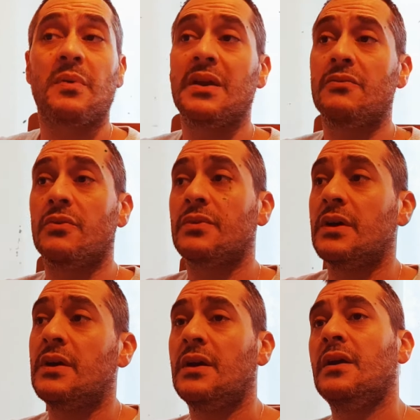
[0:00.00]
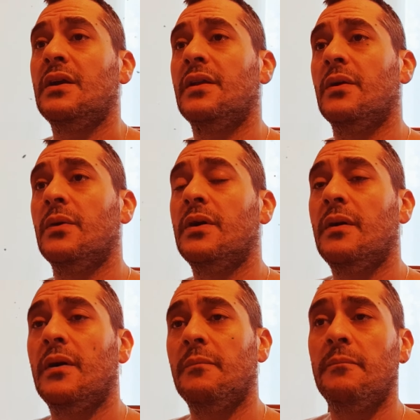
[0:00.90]
believer of, you know,
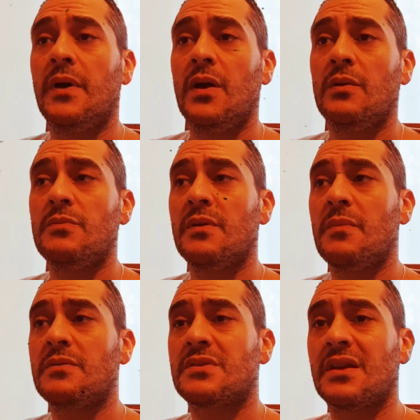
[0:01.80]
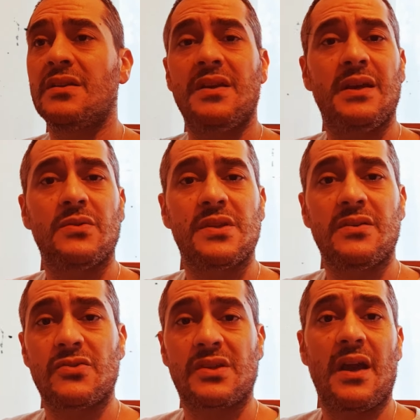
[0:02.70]
sticking your heels in
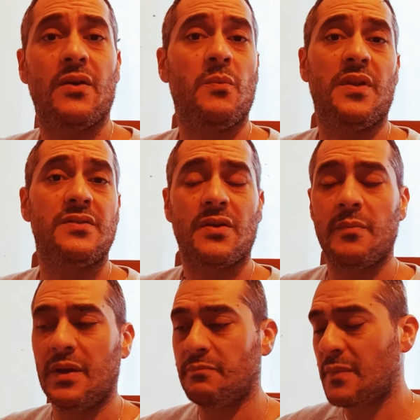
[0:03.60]
and just getting on with it. Do you know what I mean?